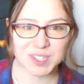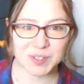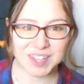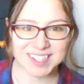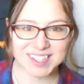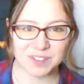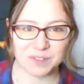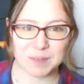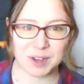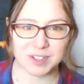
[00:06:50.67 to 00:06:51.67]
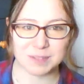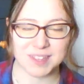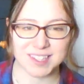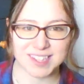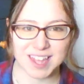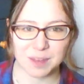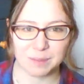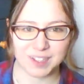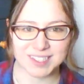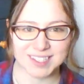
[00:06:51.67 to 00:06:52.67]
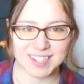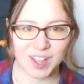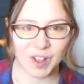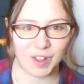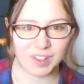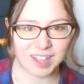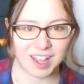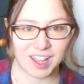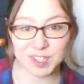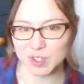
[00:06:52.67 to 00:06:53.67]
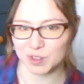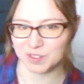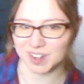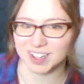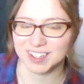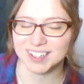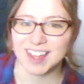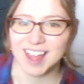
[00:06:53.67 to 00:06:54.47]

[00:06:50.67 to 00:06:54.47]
So that is it for my Christmas and Boxing Day haul uh, so far.